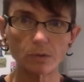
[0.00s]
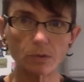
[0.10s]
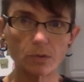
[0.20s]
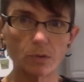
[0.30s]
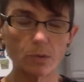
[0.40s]

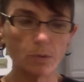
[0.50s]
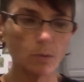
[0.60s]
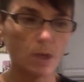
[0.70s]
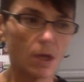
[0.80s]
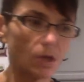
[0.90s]
So
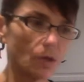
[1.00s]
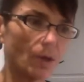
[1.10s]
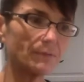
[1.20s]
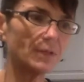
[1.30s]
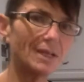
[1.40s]
you
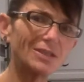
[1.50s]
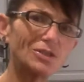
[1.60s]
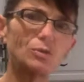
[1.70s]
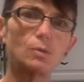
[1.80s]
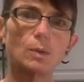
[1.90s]
have to kind of
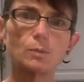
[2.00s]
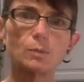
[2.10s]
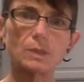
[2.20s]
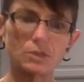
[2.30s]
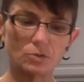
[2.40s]
do your own
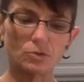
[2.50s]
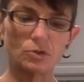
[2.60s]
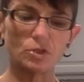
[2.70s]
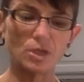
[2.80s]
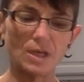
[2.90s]

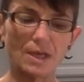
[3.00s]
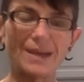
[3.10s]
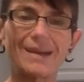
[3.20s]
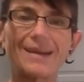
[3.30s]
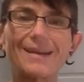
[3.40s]
research
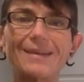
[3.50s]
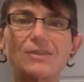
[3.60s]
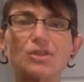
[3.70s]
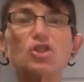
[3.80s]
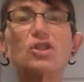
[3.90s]

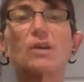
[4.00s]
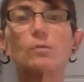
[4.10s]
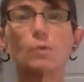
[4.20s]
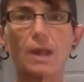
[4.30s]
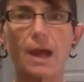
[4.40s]
and
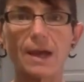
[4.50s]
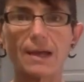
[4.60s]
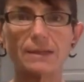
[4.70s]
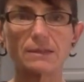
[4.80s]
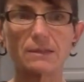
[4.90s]

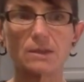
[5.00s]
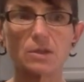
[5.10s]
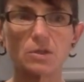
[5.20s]
generalize.